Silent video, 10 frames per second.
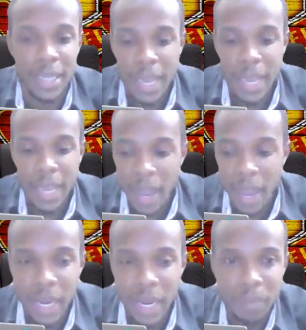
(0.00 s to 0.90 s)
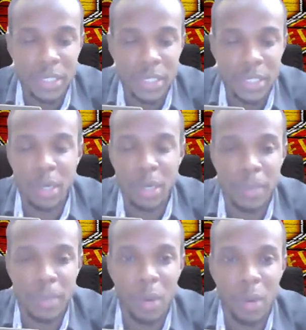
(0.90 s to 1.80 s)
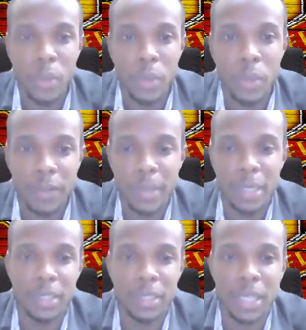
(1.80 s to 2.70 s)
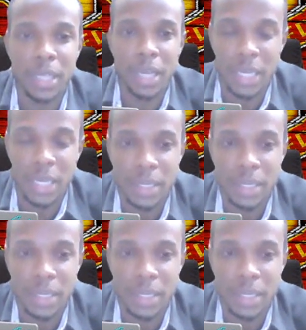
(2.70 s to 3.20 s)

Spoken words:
All of them just stand up there, wait for somebody just take a shot.